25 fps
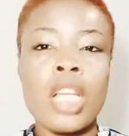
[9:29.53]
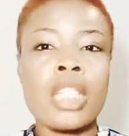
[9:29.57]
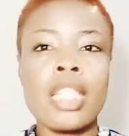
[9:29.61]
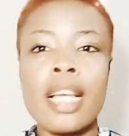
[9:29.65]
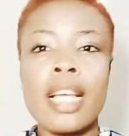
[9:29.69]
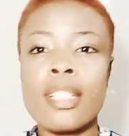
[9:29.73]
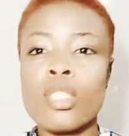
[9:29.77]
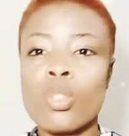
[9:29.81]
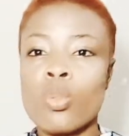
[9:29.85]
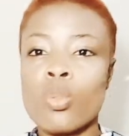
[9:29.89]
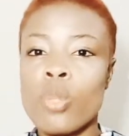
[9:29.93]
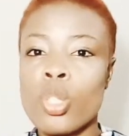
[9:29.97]

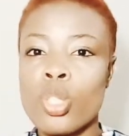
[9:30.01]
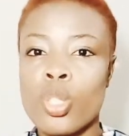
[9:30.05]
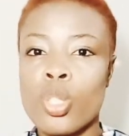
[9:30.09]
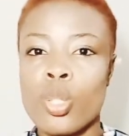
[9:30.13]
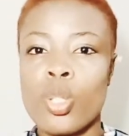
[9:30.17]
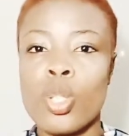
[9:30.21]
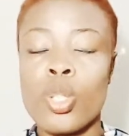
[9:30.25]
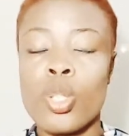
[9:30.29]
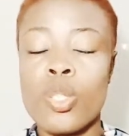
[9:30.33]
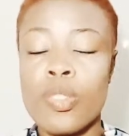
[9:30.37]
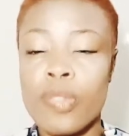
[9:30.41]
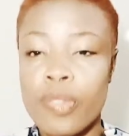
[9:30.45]
That is what
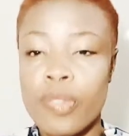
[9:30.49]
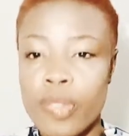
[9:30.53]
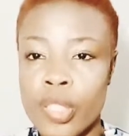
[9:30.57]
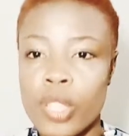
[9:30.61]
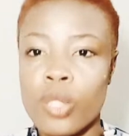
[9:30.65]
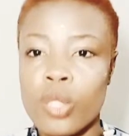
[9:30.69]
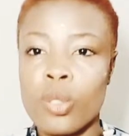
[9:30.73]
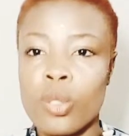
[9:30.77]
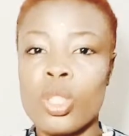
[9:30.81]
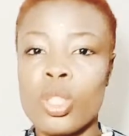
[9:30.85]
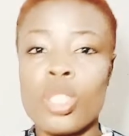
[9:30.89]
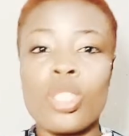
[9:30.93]
you're going to
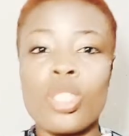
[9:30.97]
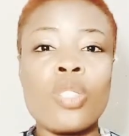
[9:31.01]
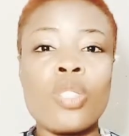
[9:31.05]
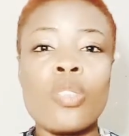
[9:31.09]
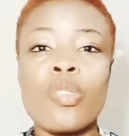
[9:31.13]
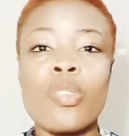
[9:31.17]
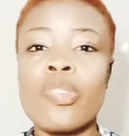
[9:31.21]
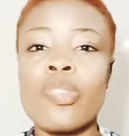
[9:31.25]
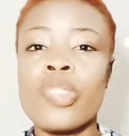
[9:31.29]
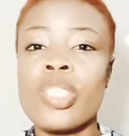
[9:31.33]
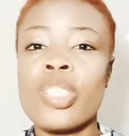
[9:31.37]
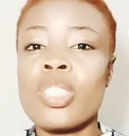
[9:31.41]
feel. You're going to
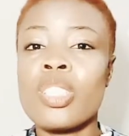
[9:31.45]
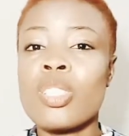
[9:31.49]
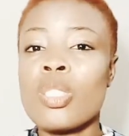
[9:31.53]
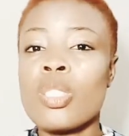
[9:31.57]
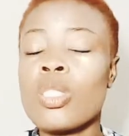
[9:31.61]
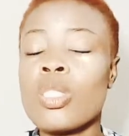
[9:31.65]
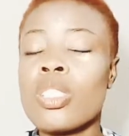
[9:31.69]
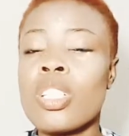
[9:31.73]
feel